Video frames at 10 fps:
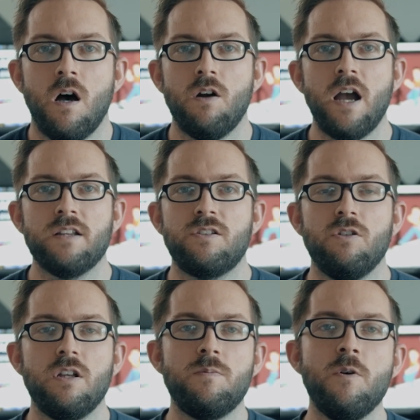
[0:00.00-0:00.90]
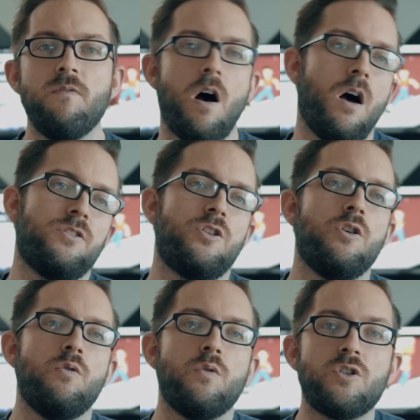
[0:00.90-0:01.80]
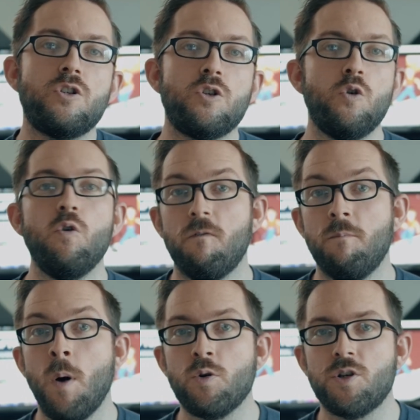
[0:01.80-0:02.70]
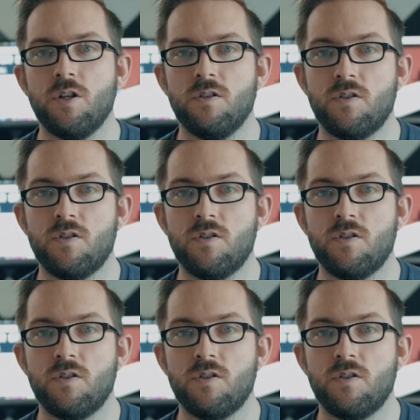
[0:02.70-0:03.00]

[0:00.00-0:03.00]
All right, so let's move on to School of Motion.